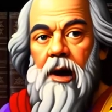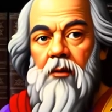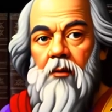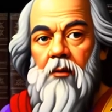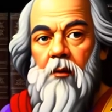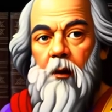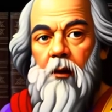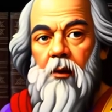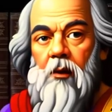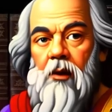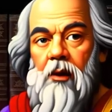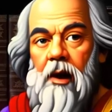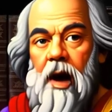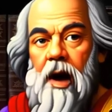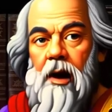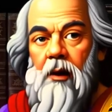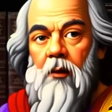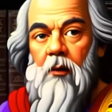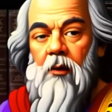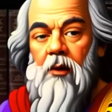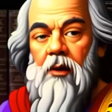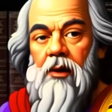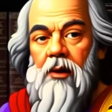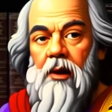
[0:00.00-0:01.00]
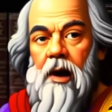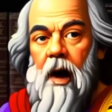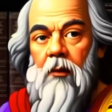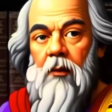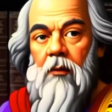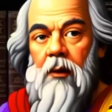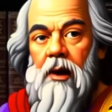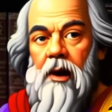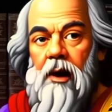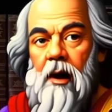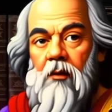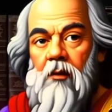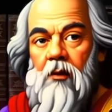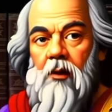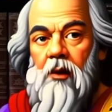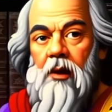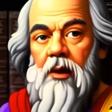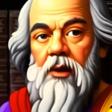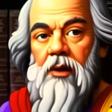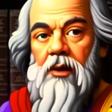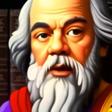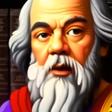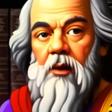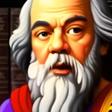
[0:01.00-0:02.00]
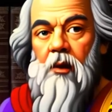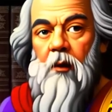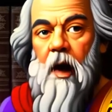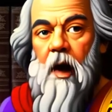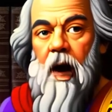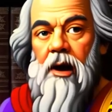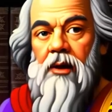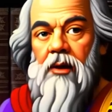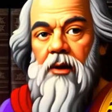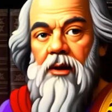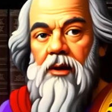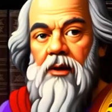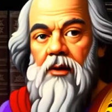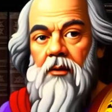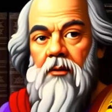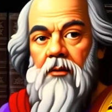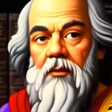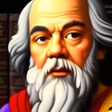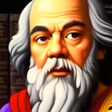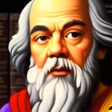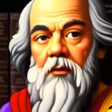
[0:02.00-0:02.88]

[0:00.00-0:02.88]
and foreshadows the coming of Jesus Christ.